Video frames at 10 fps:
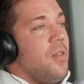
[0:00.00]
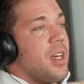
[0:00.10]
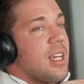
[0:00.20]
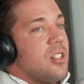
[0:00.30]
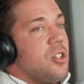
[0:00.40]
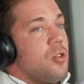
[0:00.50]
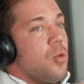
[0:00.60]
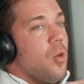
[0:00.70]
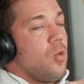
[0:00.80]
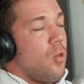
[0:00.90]
that gets you
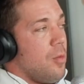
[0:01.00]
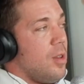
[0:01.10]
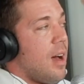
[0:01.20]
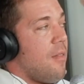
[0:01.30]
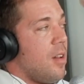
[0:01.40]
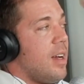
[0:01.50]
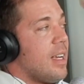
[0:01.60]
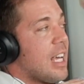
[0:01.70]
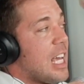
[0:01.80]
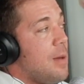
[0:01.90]
to a normal level
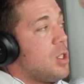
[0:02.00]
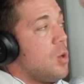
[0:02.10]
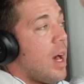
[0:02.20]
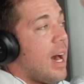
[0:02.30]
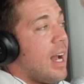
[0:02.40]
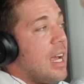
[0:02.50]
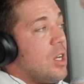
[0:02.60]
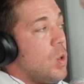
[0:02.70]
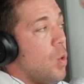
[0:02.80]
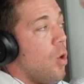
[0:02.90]
and keeps you at a
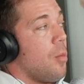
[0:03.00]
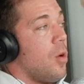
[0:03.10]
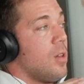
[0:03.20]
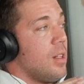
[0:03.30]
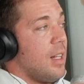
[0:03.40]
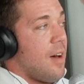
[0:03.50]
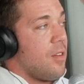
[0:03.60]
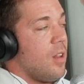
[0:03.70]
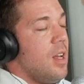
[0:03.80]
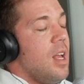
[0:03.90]
normal
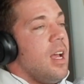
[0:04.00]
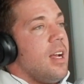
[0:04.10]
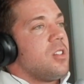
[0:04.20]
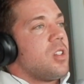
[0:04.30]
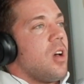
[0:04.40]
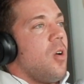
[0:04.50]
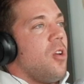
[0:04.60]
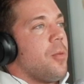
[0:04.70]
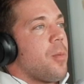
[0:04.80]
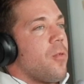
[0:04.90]
level. And
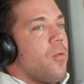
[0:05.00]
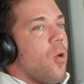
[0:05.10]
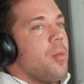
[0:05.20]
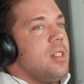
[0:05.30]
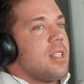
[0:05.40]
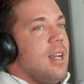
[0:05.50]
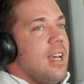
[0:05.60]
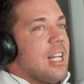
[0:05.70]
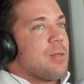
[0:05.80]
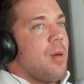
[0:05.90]
so the performance
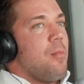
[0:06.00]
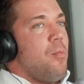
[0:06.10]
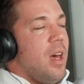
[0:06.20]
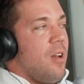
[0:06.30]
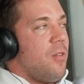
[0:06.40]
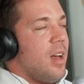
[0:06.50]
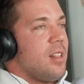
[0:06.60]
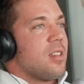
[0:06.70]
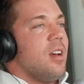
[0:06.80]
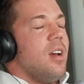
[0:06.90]
enhancement
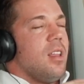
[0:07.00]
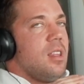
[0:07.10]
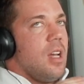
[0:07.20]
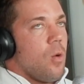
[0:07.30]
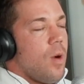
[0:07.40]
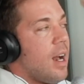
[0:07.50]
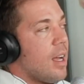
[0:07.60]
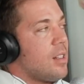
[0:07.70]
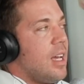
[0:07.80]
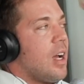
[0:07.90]
benefits
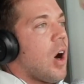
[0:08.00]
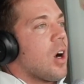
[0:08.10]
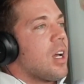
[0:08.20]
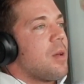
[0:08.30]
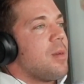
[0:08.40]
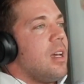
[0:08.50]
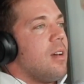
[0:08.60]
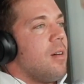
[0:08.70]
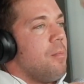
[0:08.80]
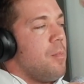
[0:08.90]
theoretically are going to
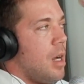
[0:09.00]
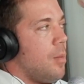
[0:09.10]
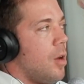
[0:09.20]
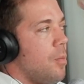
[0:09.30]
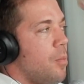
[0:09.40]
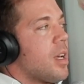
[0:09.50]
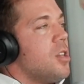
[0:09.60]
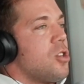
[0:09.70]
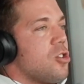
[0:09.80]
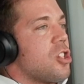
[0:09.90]
be minimal
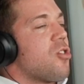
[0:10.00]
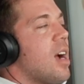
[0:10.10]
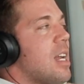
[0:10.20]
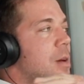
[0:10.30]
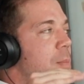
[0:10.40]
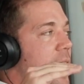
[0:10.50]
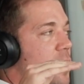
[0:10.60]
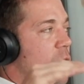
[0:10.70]
because you're just trying to get back to